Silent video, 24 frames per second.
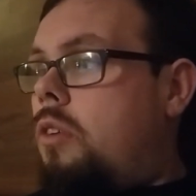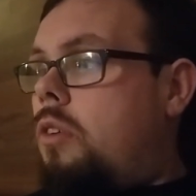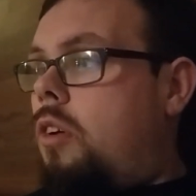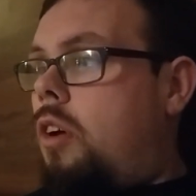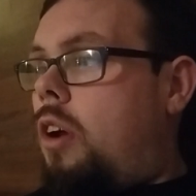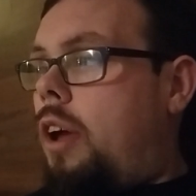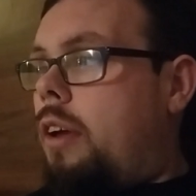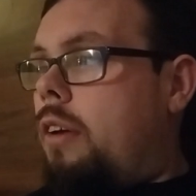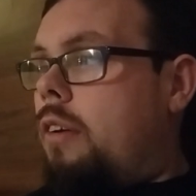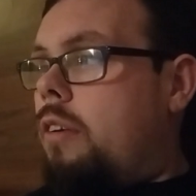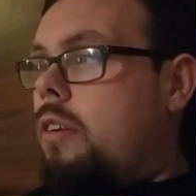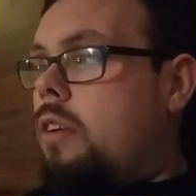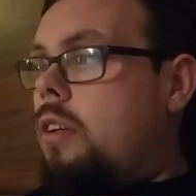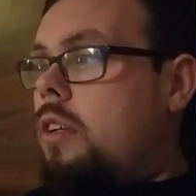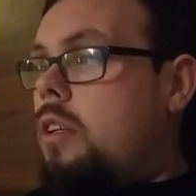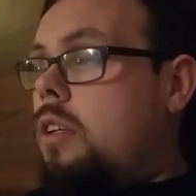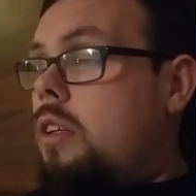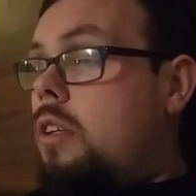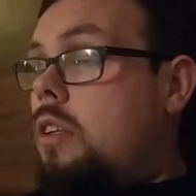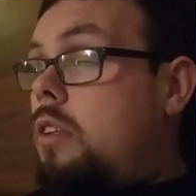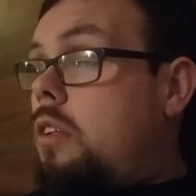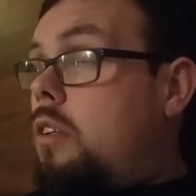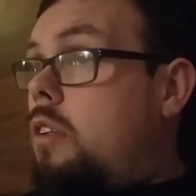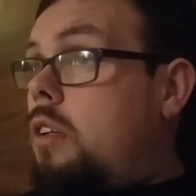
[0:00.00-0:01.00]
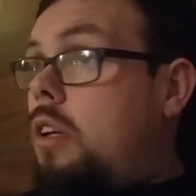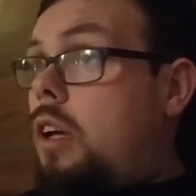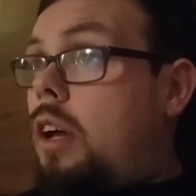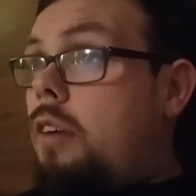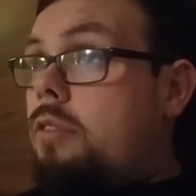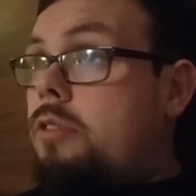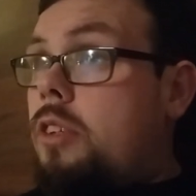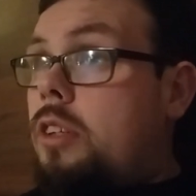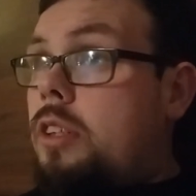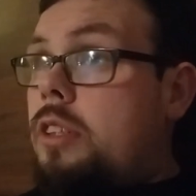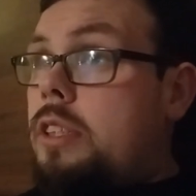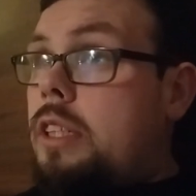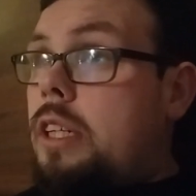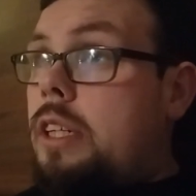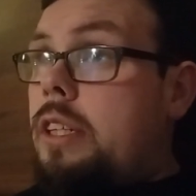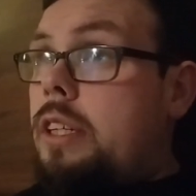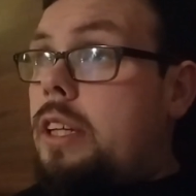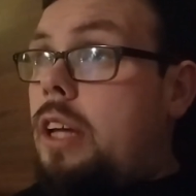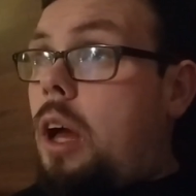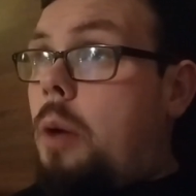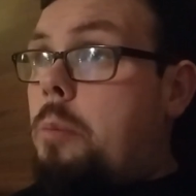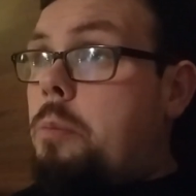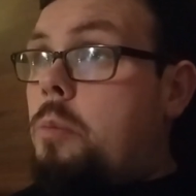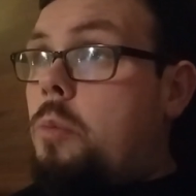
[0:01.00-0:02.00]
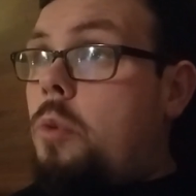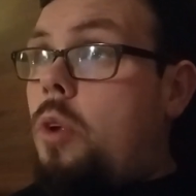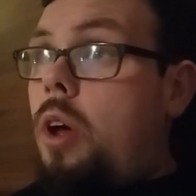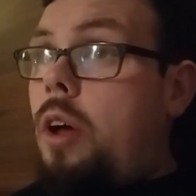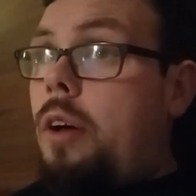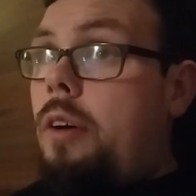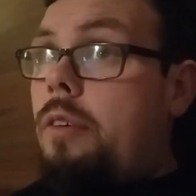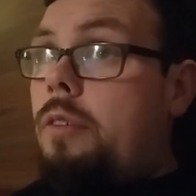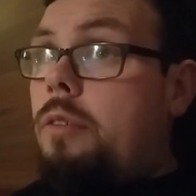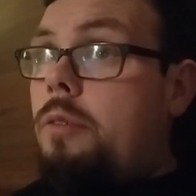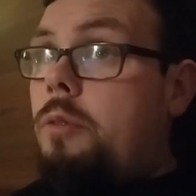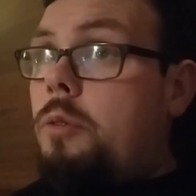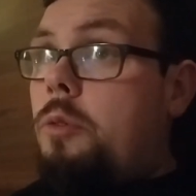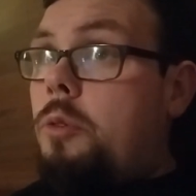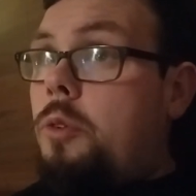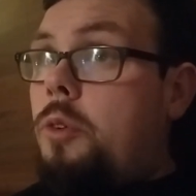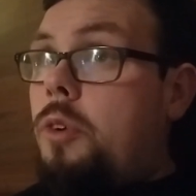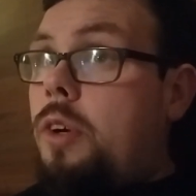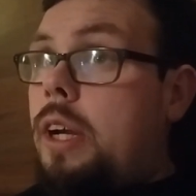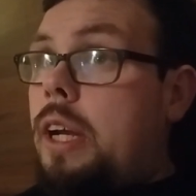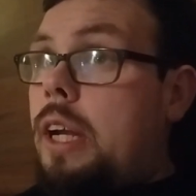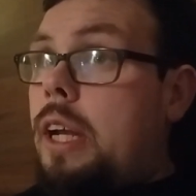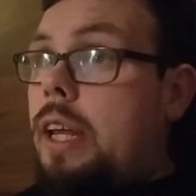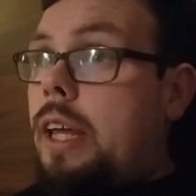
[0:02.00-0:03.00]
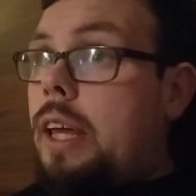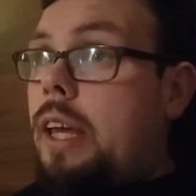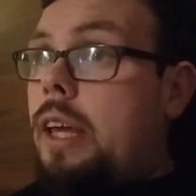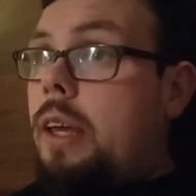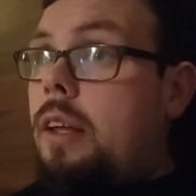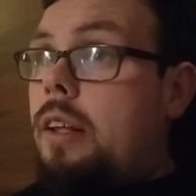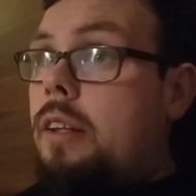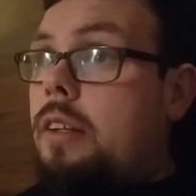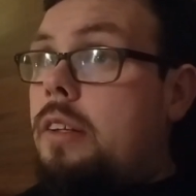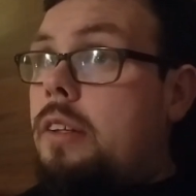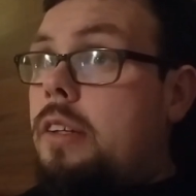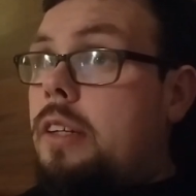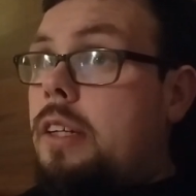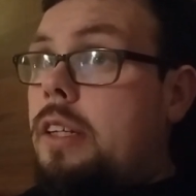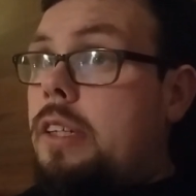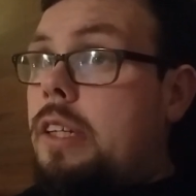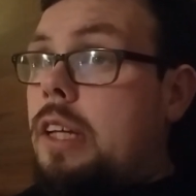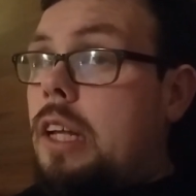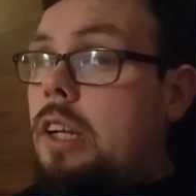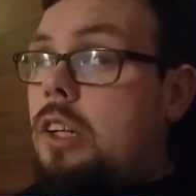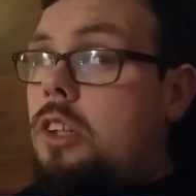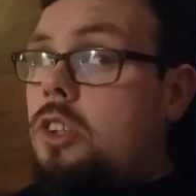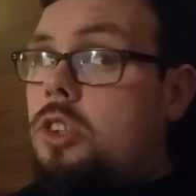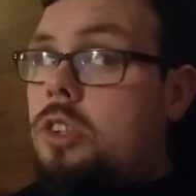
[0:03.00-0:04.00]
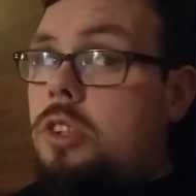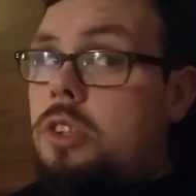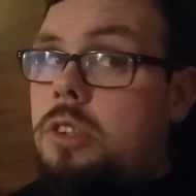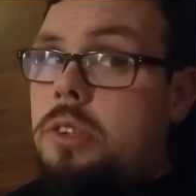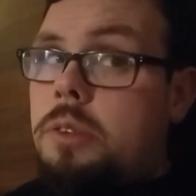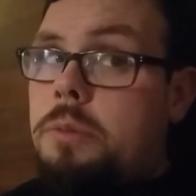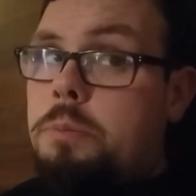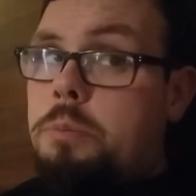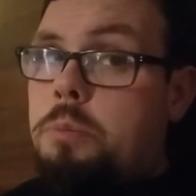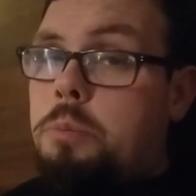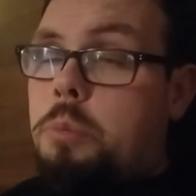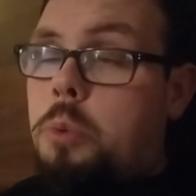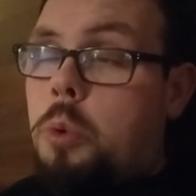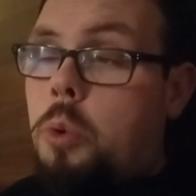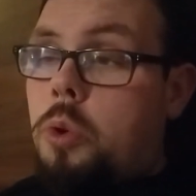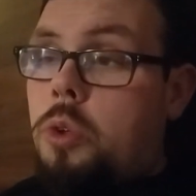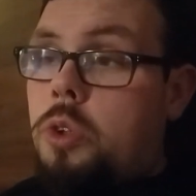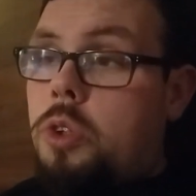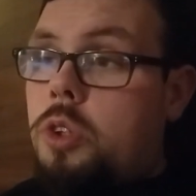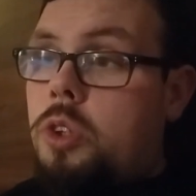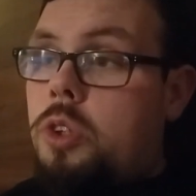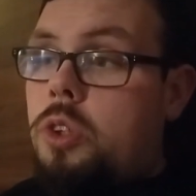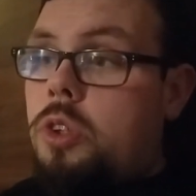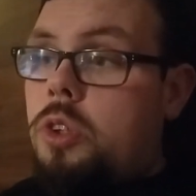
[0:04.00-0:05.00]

Right. I'm going to say to you, I'm not really intelligent, but